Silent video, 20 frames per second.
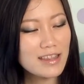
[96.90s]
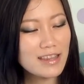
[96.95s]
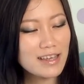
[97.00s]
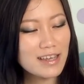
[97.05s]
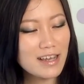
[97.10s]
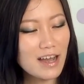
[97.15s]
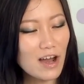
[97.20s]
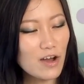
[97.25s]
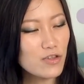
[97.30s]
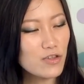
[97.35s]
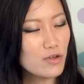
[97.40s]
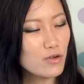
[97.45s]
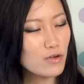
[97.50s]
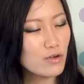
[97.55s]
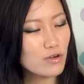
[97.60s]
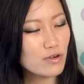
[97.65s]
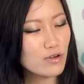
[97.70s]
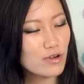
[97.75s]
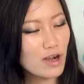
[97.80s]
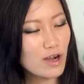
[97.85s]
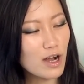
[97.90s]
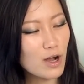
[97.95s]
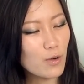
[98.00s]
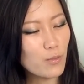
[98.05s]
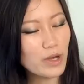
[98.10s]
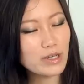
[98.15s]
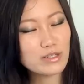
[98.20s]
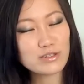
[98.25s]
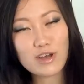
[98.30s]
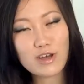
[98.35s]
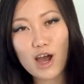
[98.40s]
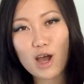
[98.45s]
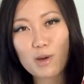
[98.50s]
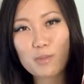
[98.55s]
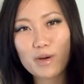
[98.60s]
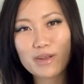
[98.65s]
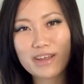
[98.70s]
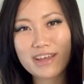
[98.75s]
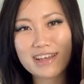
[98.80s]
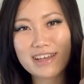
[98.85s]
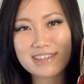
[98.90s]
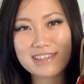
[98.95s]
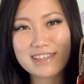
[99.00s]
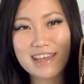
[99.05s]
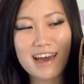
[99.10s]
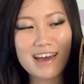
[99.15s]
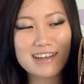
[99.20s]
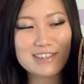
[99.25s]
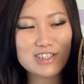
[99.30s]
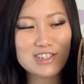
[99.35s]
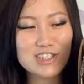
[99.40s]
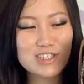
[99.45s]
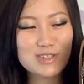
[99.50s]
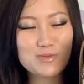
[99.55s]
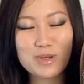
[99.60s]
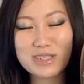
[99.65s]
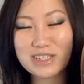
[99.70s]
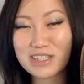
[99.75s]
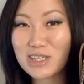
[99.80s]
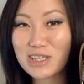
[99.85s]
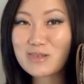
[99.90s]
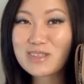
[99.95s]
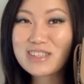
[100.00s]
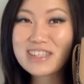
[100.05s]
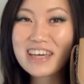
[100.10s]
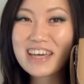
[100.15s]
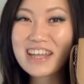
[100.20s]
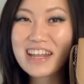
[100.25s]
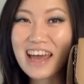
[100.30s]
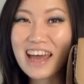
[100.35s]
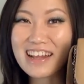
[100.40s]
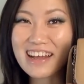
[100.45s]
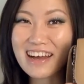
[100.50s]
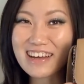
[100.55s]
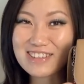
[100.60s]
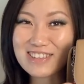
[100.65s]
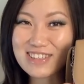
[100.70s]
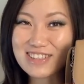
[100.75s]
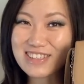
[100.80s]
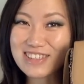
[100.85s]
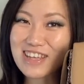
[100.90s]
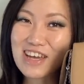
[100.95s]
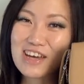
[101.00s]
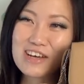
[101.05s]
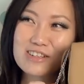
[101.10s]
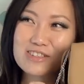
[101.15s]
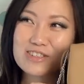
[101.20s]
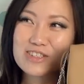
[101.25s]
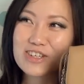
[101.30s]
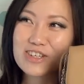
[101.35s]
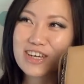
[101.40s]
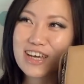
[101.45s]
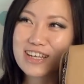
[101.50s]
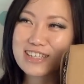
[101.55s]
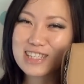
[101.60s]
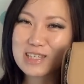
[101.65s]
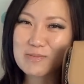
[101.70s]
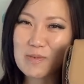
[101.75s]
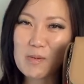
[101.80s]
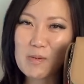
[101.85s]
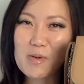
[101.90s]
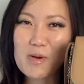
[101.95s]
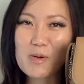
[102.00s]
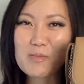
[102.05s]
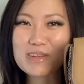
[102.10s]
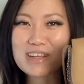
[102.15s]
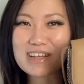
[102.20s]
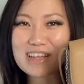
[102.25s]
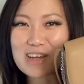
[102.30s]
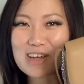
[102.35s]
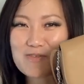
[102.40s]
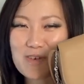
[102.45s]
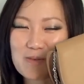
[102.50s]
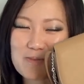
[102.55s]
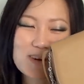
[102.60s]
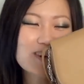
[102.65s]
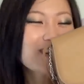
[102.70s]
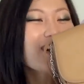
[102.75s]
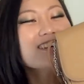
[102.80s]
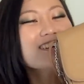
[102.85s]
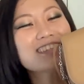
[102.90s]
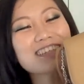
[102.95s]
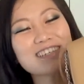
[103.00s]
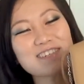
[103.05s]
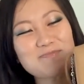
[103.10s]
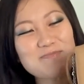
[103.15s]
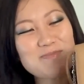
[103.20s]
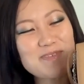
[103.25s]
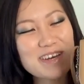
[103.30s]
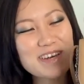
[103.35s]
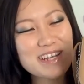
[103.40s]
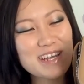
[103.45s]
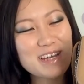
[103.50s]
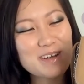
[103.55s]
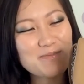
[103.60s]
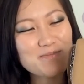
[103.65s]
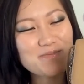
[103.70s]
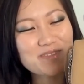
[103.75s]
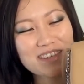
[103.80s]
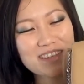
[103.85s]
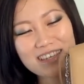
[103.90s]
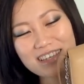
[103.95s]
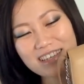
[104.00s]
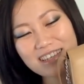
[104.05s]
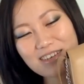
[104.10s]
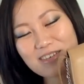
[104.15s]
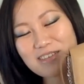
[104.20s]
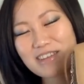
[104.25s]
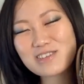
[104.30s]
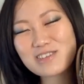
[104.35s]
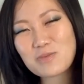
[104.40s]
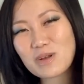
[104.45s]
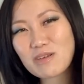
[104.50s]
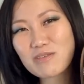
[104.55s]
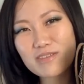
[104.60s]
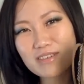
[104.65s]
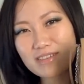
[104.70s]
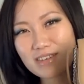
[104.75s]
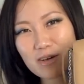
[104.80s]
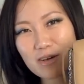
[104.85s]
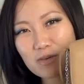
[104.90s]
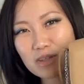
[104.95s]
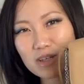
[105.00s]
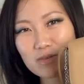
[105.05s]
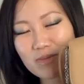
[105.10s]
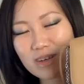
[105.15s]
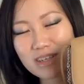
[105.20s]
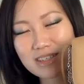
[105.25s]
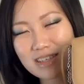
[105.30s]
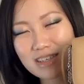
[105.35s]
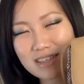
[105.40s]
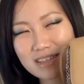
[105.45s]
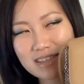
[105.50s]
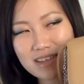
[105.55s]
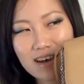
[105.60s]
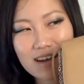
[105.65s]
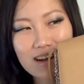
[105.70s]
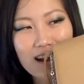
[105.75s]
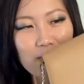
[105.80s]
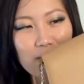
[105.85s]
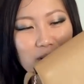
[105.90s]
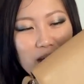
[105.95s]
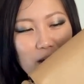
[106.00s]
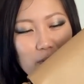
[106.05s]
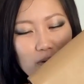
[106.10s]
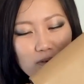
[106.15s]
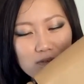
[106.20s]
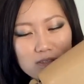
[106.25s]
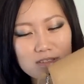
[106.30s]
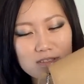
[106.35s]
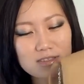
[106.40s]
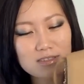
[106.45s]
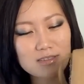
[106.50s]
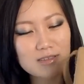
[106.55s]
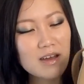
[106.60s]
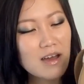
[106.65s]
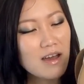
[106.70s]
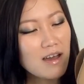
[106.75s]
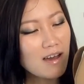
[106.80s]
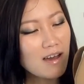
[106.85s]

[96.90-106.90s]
The other uh, way to talk about it is that she wasn't using it and I just took it semi-permanently from her closet. But um, you know, it's one of the only reasons that I'm able to